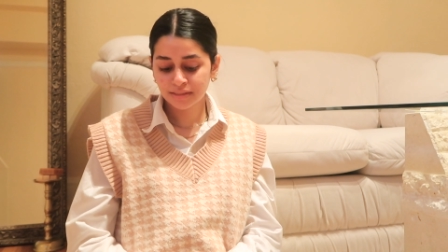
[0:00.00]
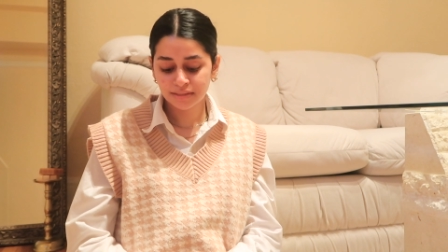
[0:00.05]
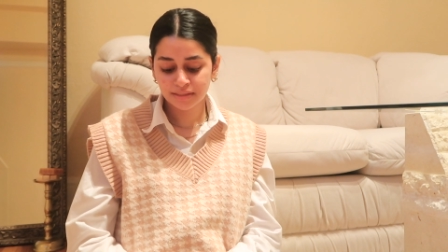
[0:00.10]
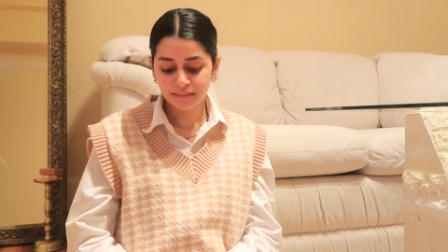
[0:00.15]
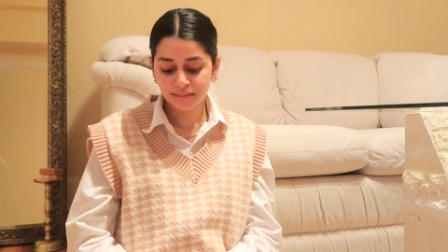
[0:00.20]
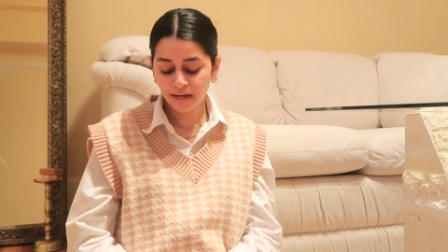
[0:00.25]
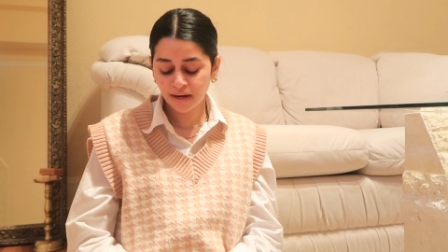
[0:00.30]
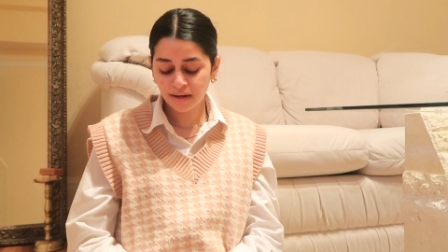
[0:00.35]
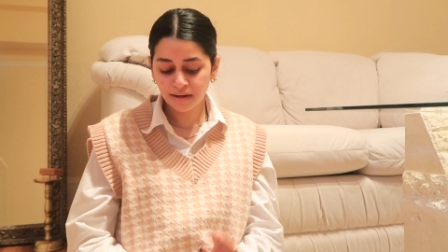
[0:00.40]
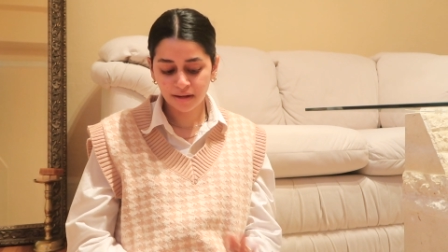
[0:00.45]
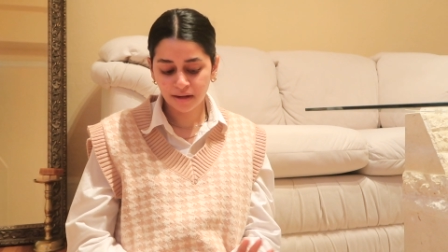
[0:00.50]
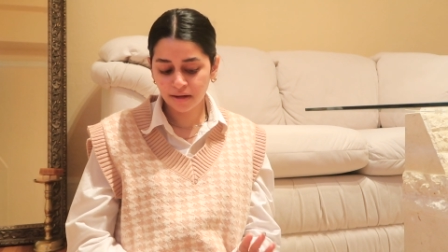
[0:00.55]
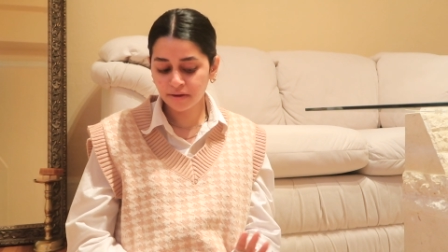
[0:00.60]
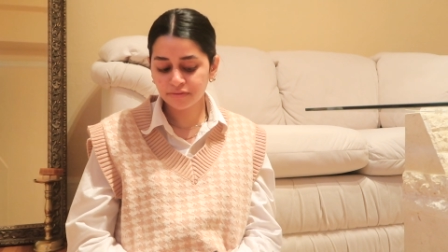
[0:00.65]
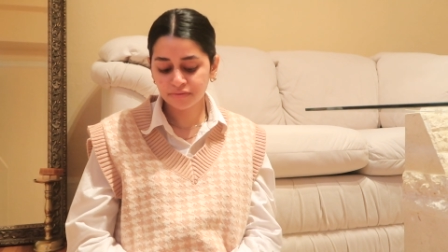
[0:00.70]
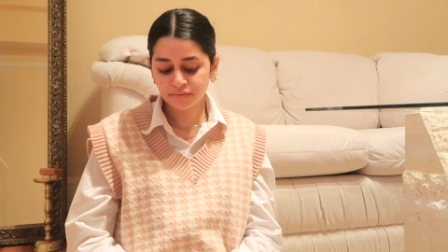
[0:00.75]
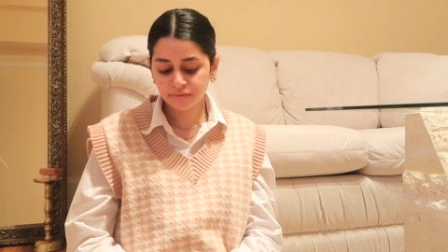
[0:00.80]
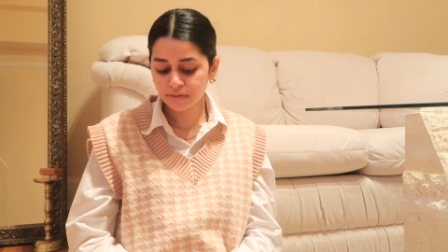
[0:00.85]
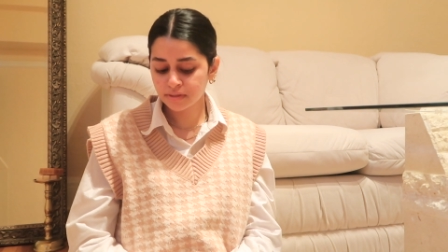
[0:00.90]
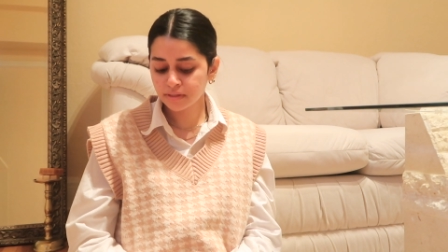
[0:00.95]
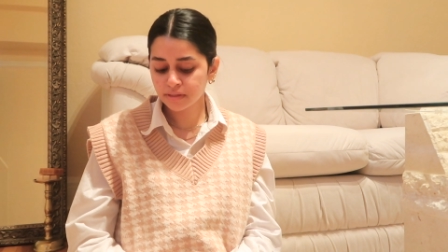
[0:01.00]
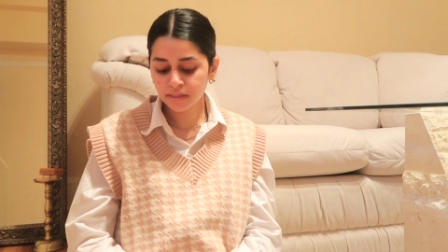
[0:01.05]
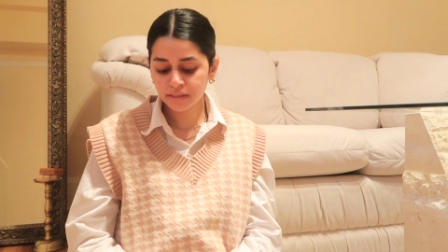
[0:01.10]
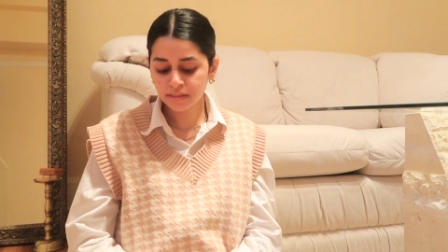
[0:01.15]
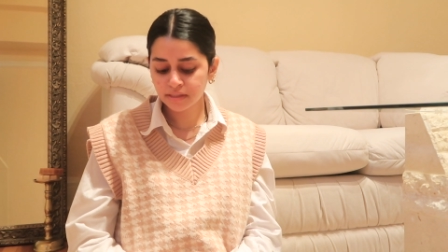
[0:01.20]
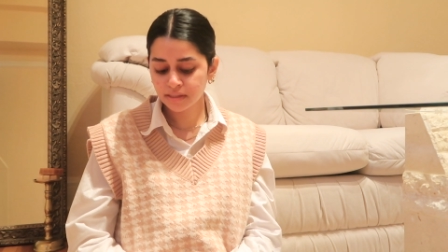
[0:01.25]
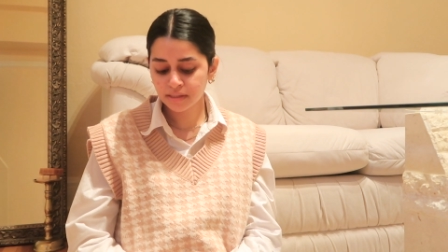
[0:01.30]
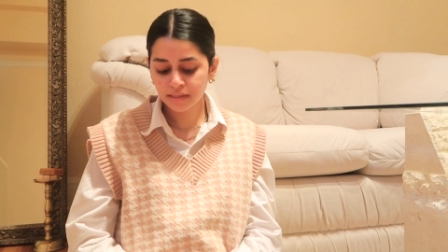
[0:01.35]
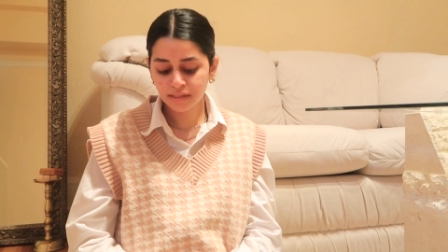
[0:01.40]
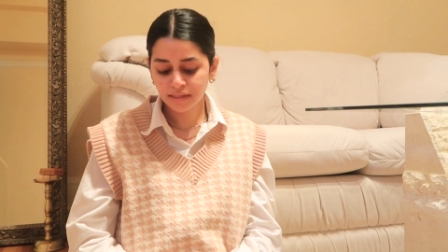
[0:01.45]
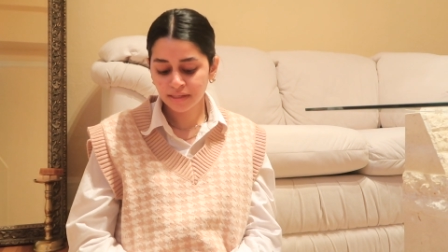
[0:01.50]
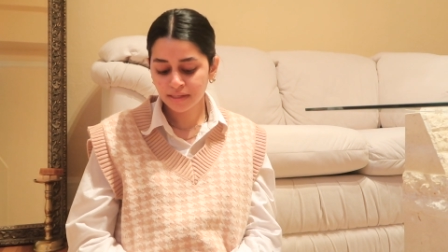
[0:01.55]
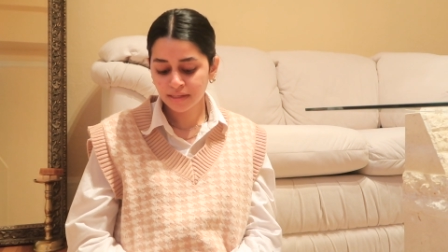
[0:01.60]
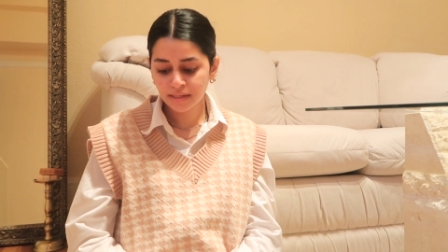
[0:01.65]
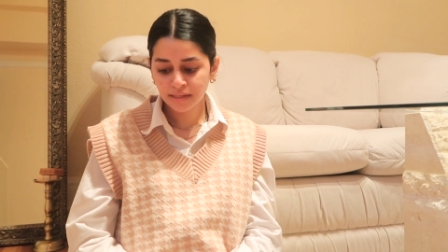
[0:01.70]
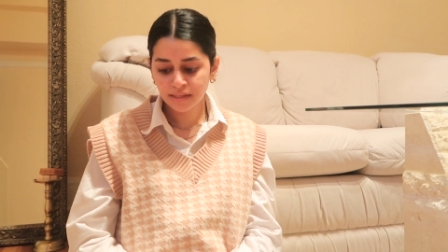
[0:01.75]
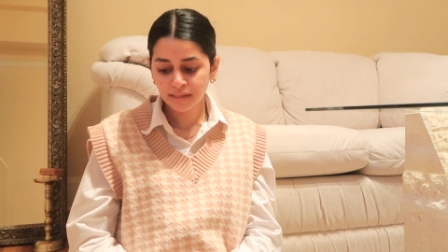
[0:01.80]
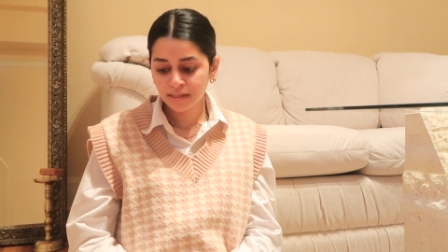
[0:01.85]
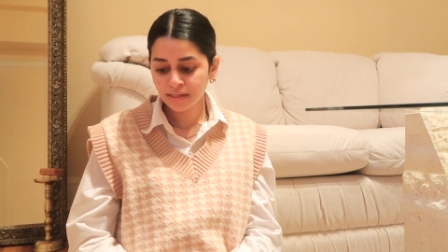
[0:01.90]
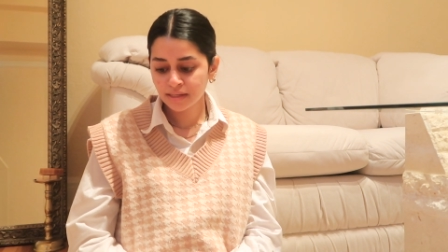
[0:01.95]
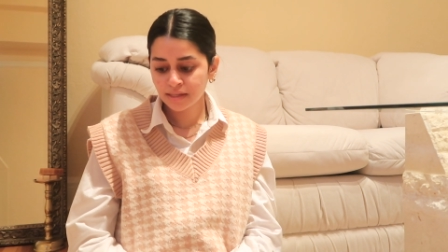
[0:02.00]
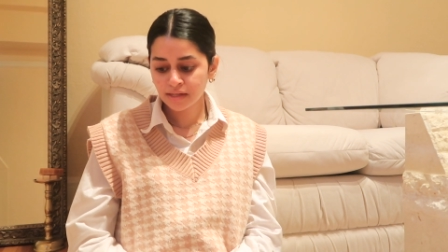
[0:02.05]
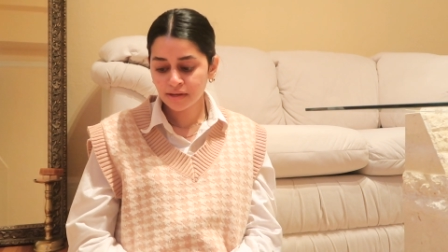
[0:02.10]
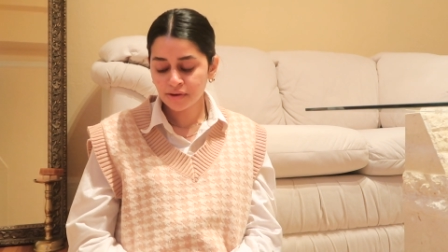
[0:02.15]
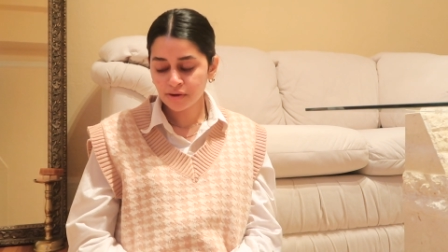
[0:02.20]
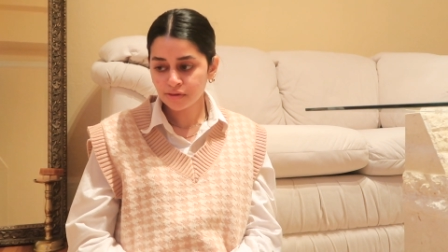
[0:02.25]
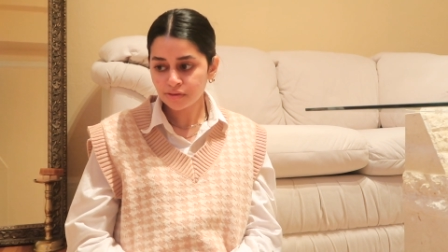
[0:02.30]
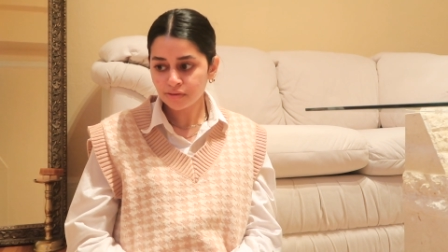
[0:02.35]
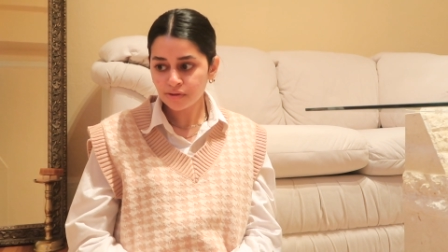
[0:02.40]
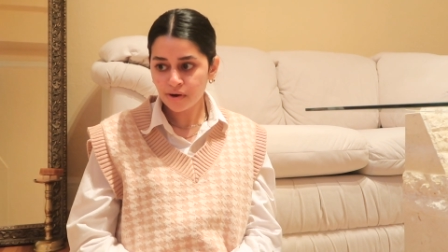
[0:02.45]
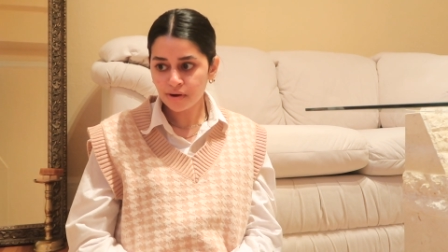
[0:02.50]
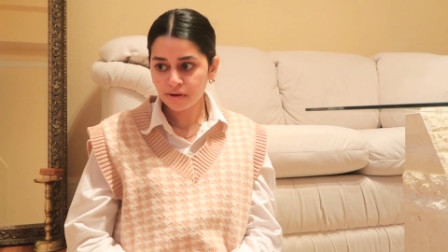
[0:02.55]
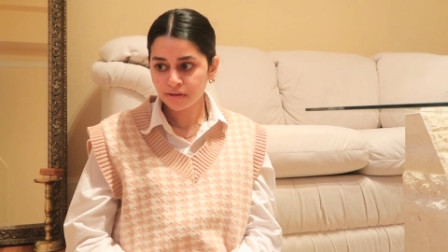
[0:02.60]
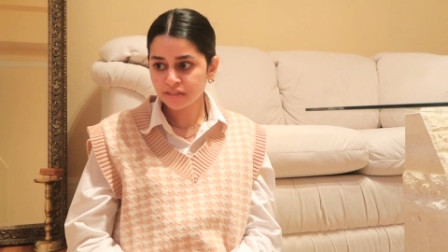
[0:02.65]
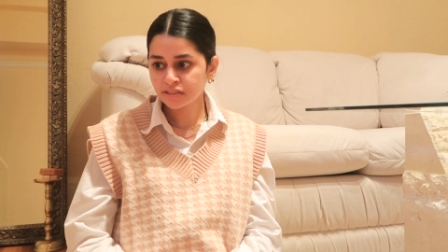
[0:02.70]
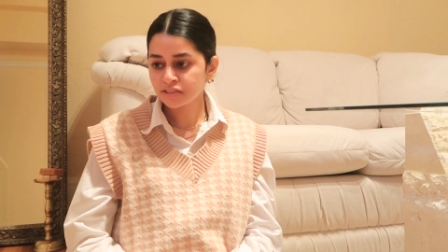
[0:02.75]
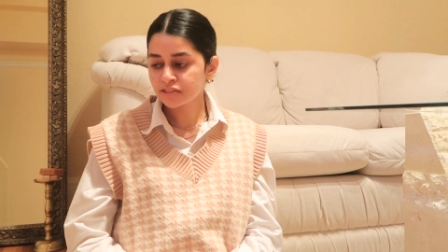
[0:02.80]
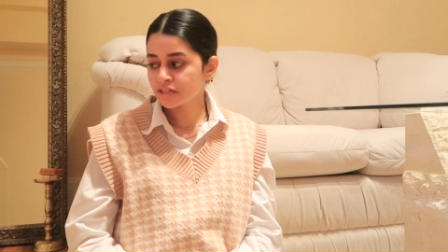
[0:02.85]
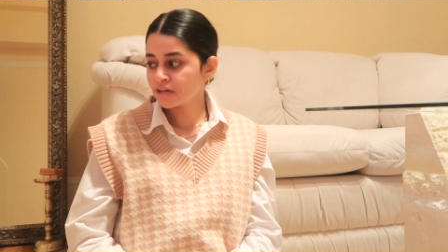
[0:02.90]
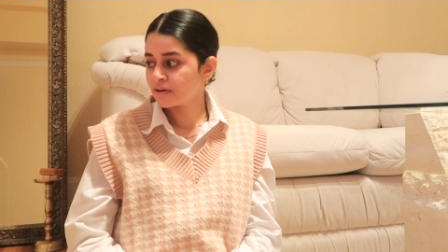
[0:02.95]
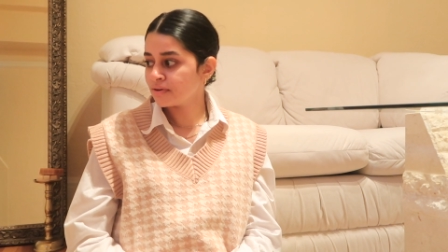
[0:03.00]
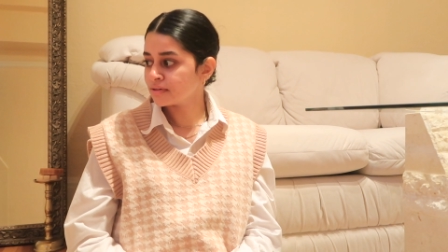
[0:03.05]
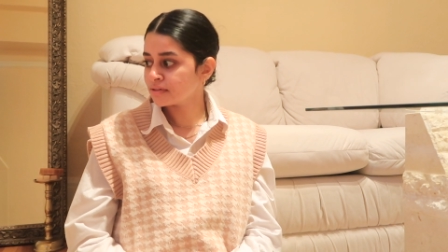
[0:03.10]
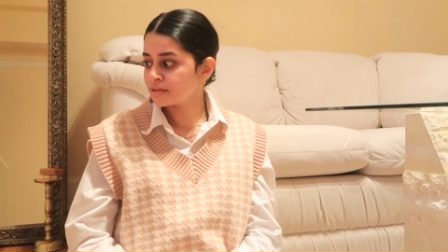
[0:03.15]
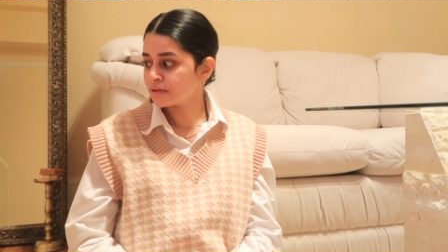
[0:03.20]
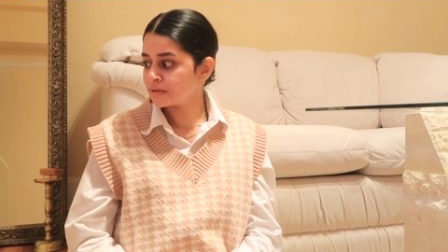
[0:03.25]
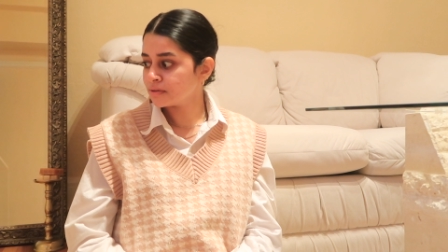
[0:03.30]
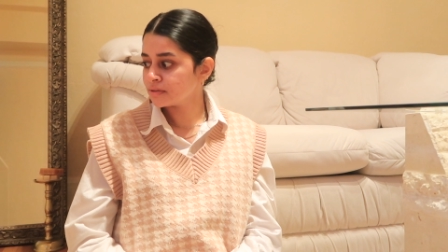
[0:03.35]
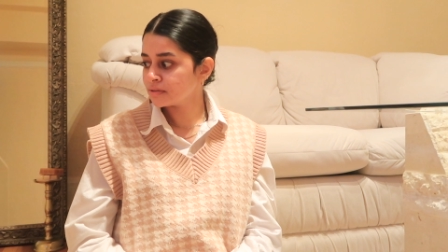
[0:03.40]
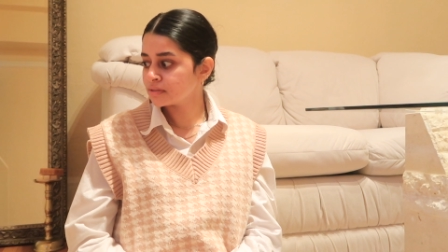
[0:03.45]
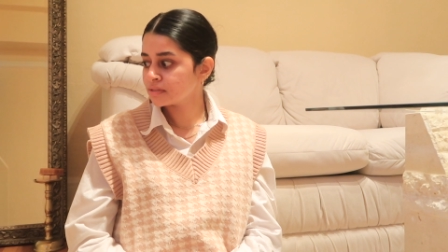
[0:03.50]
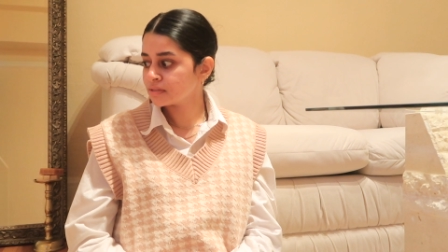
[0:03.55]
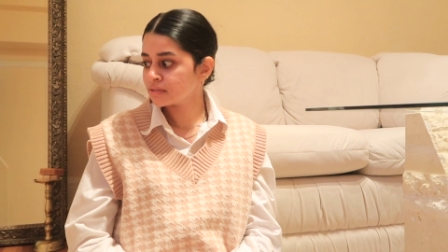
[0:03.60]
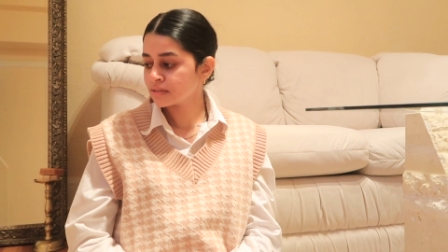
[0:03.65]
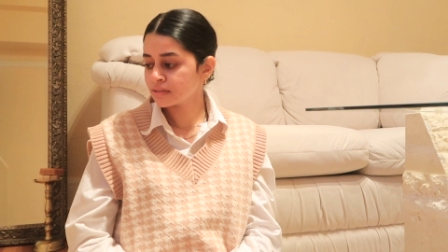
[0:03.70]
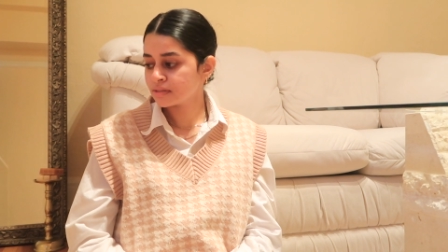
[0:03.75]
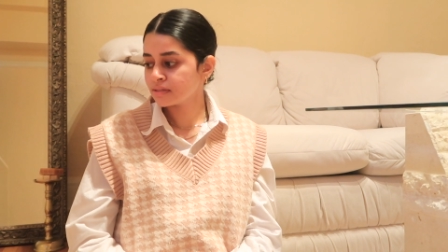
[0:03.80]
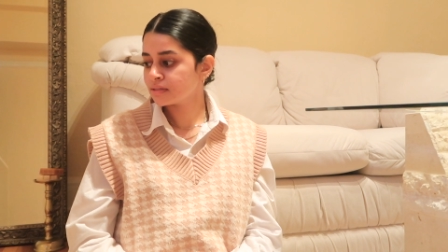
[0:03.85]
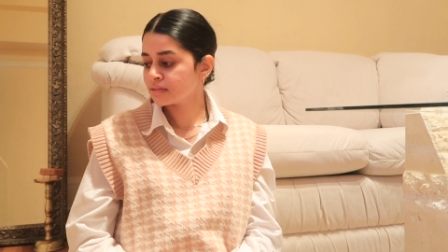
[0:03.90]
yeah, I feel like a lot has gone on